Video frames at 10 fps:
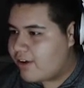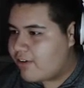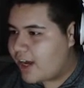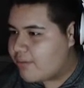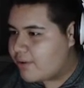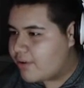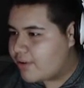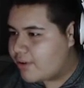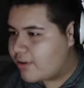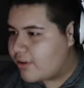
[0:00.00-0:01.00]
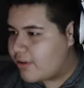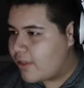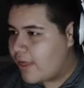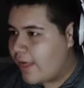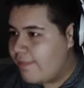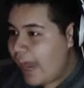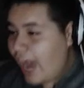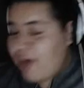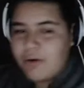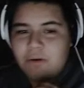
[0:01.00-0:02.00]
How do I grab?
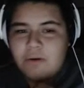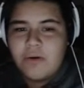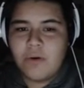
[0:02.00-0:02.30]
No!